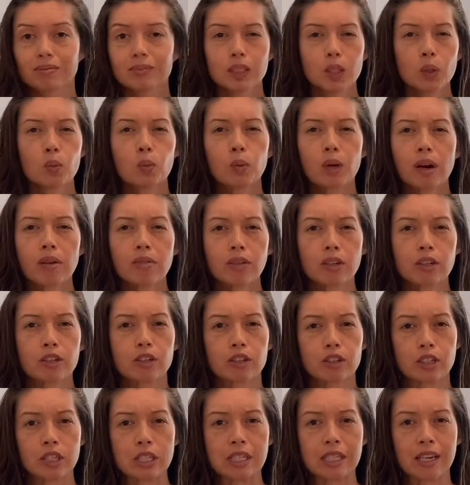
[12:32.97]
Whatever your
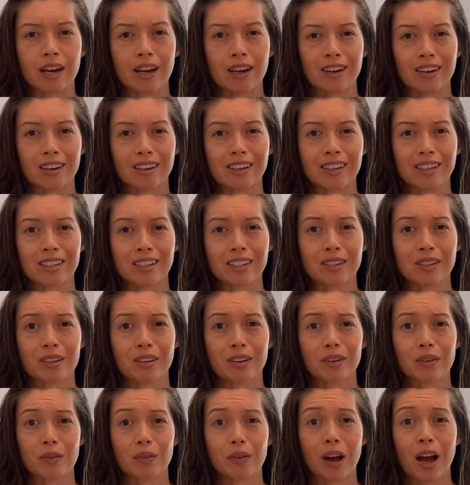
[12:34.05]
desire is,
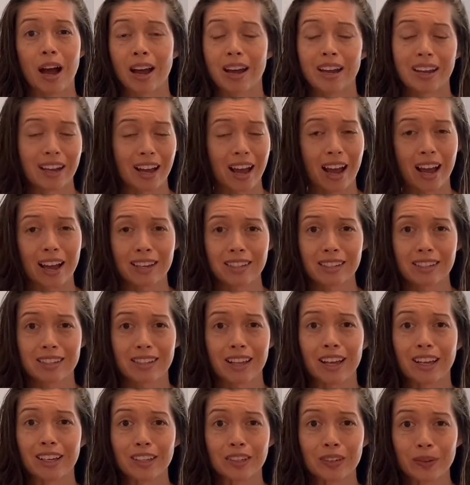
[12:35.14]
I ask
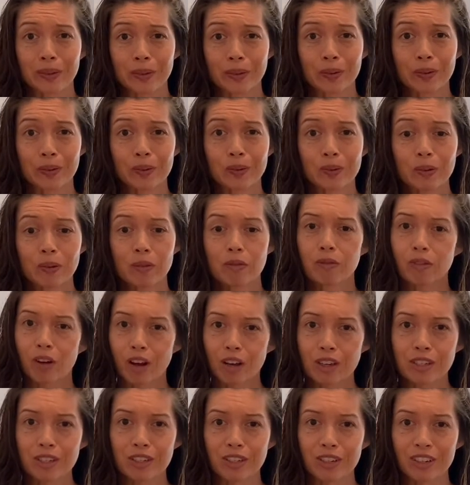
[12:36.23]
that you
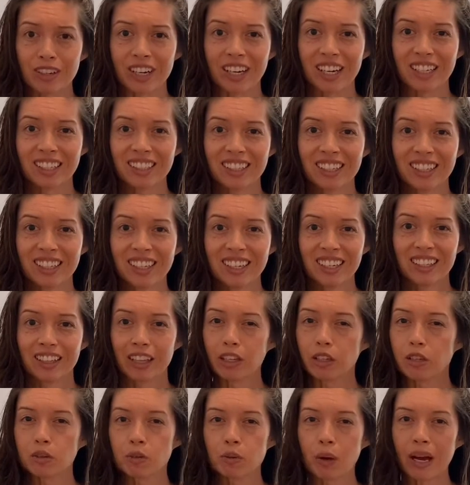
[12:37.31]
foster it, that
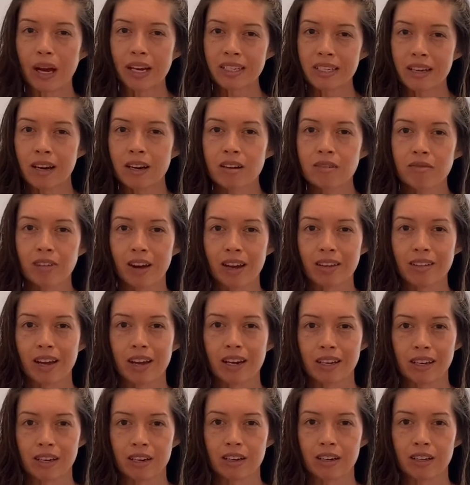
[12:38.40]
you identify that
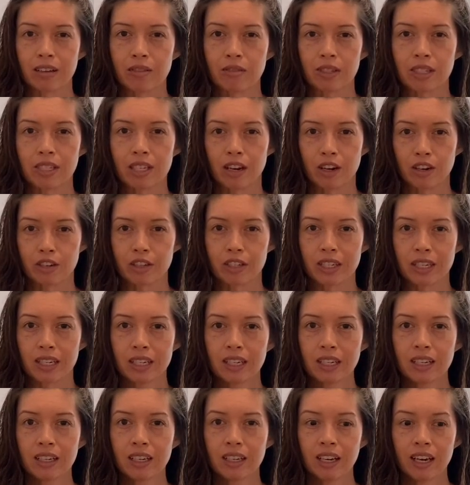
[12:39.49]
area of
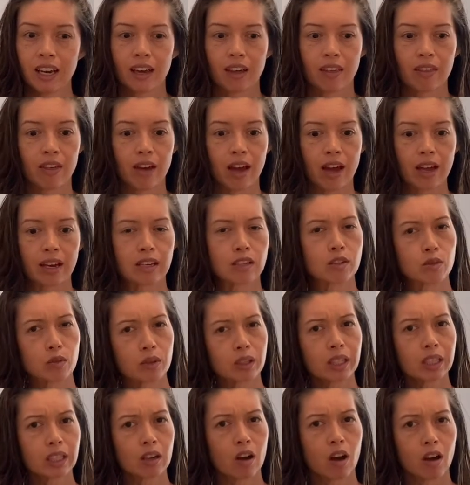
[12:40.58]
scarcity that is really
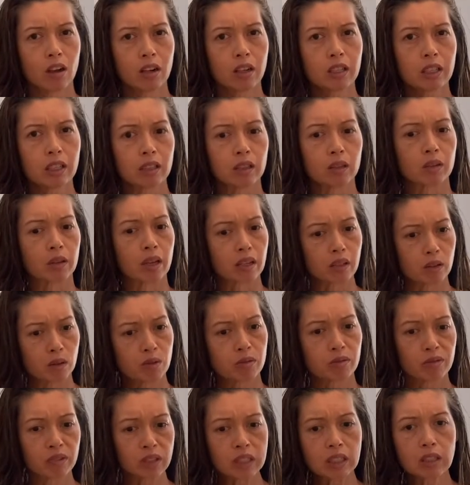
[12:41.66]
calling you, that you
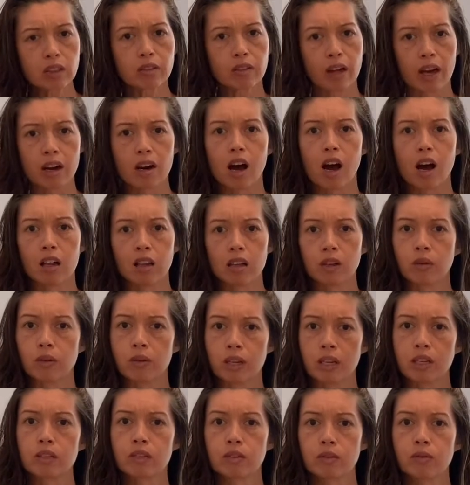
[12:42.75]
feel that
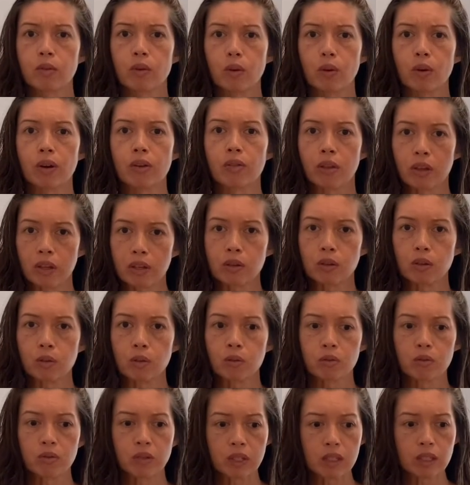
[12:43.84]
hollowness for, and that you
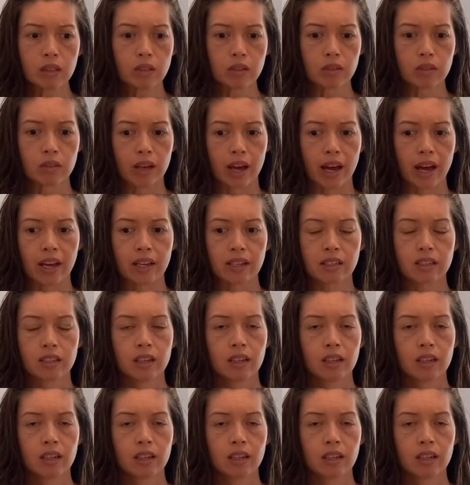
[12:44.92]
feel that